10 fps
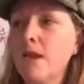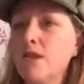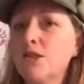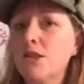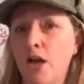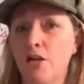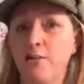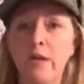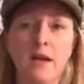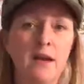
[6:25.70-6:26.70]
So
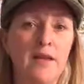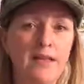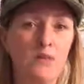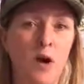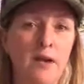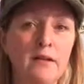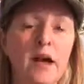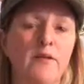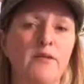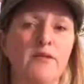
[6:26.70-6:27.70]
that's one,
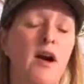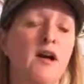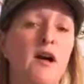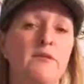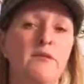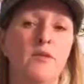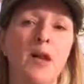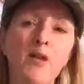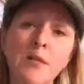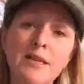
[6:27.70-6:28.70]
comfortable for uncomfortable. The
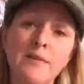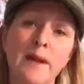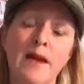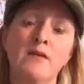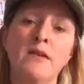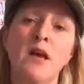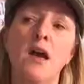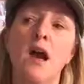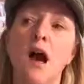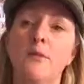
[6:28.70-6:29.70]
other one is about
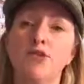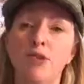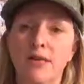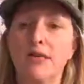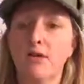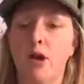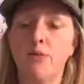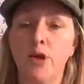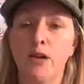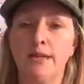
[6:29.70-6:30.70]
trusting your own
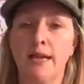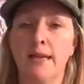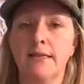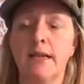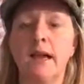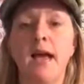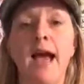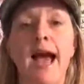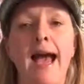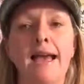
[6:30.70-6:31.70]
process.
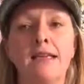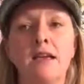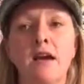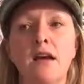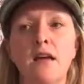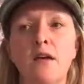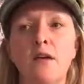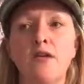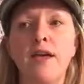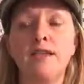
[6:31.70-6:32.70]
And
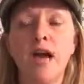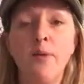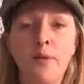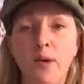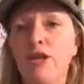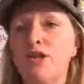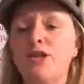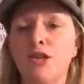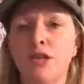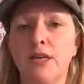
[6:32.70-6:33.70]
there's a couple of ways you
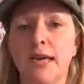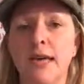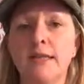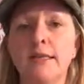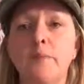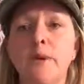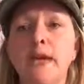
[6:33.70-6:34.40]
can do this, but